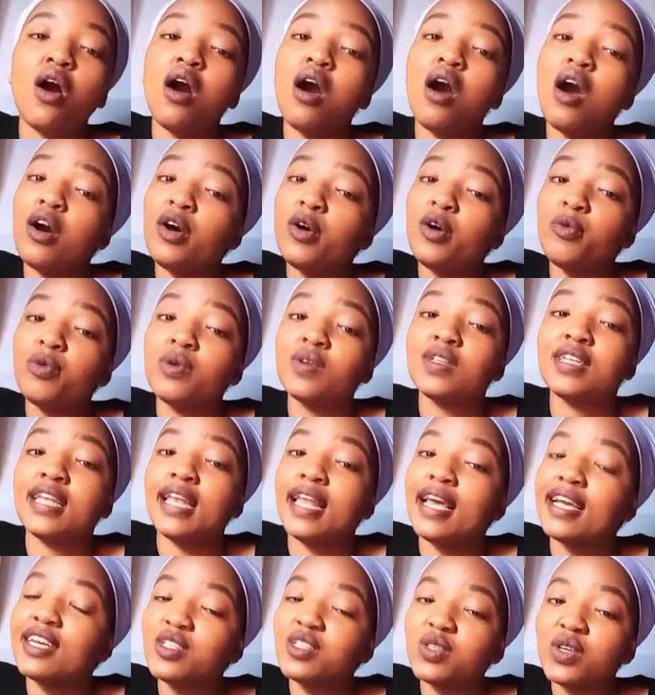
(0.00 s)
or would
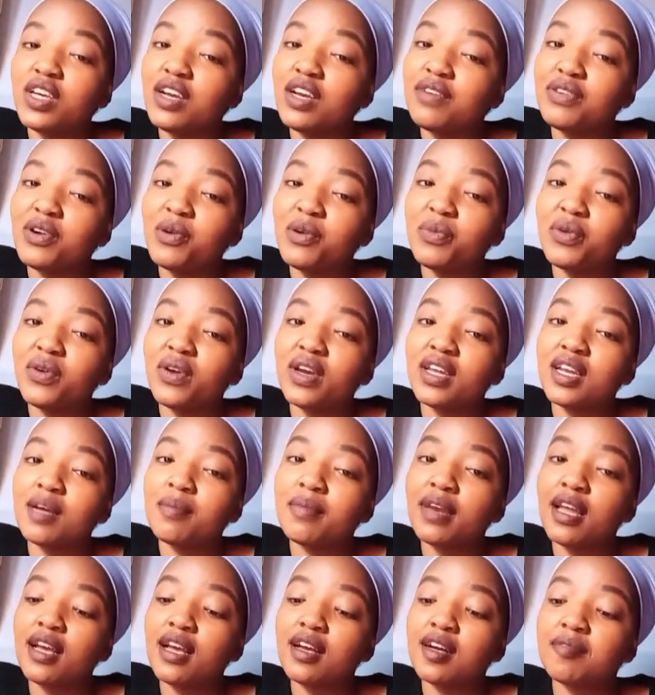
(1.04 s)
like to hear from you? And
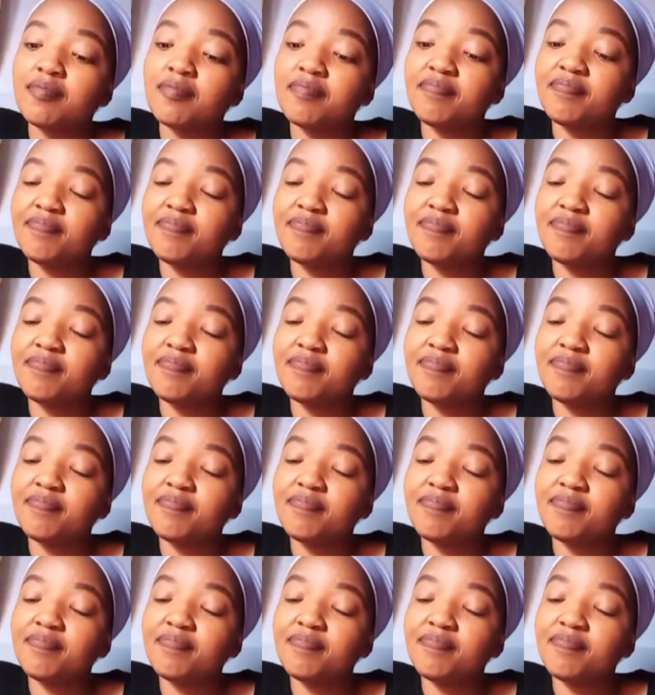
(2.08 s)
I'm like,